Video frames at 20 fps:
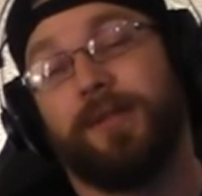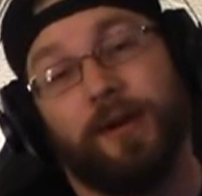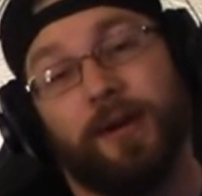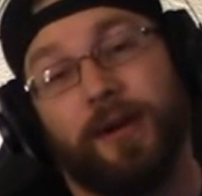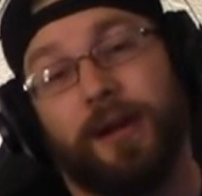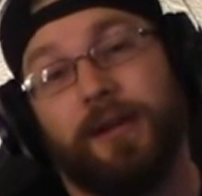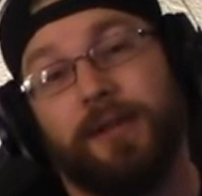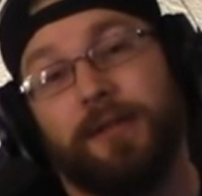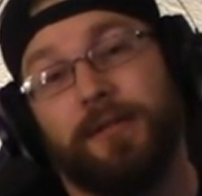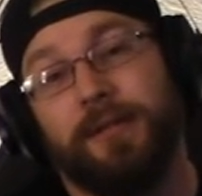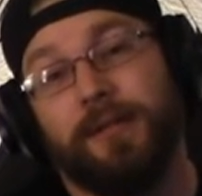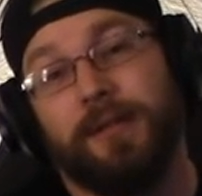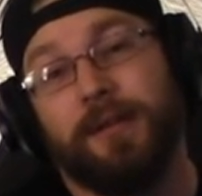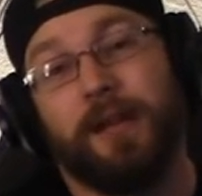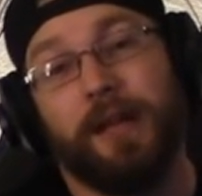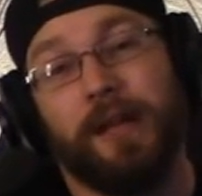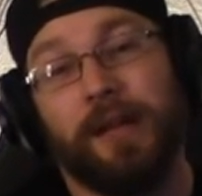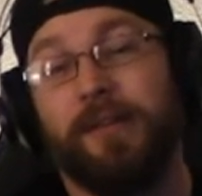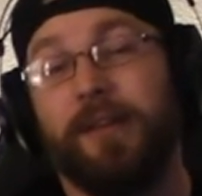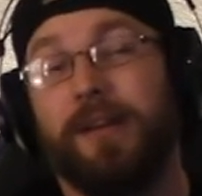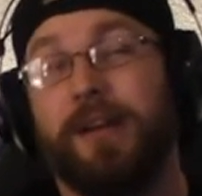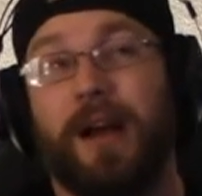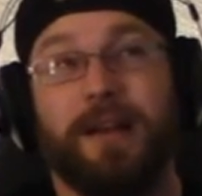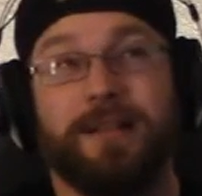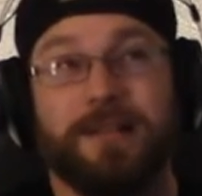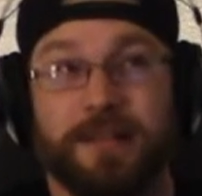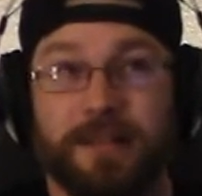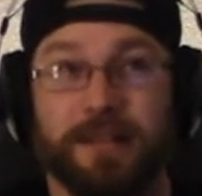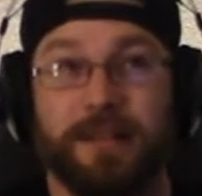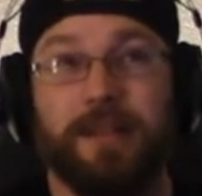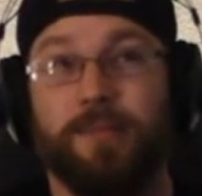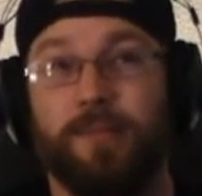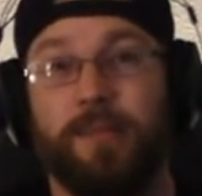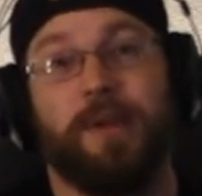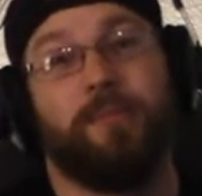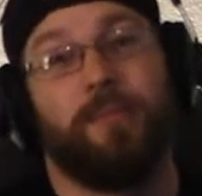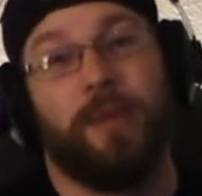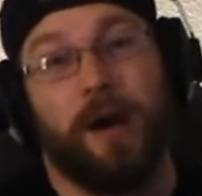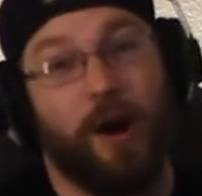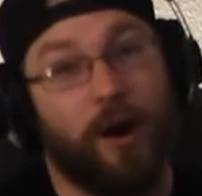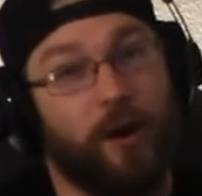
Okay, even I sleep in my